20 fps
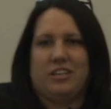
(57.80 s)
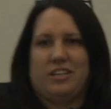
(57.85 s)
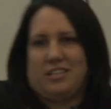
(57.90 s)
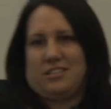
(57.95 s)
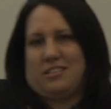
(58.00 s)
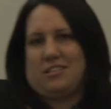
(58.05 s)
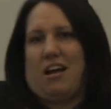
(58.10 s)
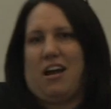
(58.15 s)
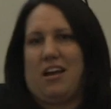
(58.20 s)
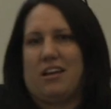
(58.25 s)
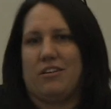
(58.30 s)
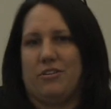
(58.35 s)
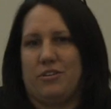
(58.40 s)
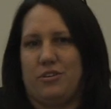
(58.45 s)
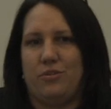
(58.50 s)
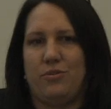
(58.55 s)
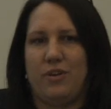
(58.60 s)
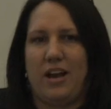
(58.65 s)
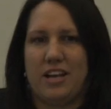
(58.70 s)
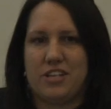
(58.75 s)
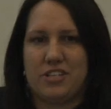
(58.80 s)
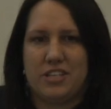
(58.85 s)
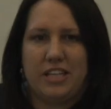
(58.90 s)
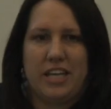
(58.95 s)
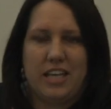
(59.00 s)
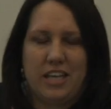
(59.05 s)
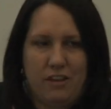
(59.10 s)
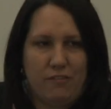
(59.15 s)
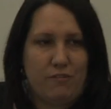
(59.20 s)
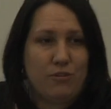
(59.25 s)
learning cycle, you
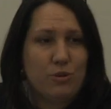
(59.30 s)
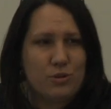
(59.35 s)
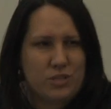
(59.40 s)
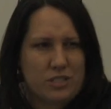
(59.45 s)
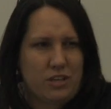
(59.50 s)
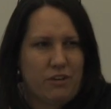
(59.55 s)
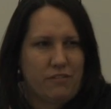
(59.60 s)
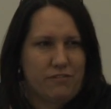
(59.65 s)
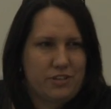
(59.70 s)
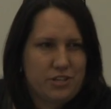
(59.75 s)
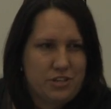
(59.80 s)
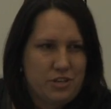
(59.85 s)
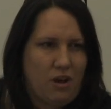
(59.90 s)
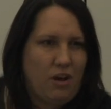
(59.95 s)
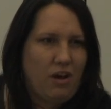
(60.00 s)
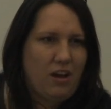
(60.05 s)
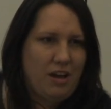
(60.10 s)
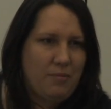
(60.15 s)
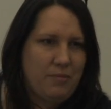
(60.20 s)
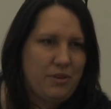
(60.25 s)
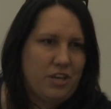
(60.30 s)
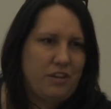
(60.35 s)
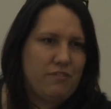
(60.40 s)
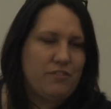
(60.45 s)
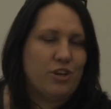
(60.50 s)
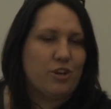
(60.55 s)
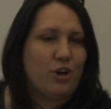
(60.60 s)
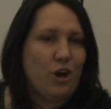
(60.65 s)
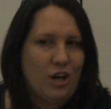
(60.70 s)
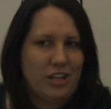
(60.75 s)
actually give yourself the time, you
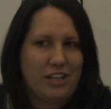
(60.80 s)
give your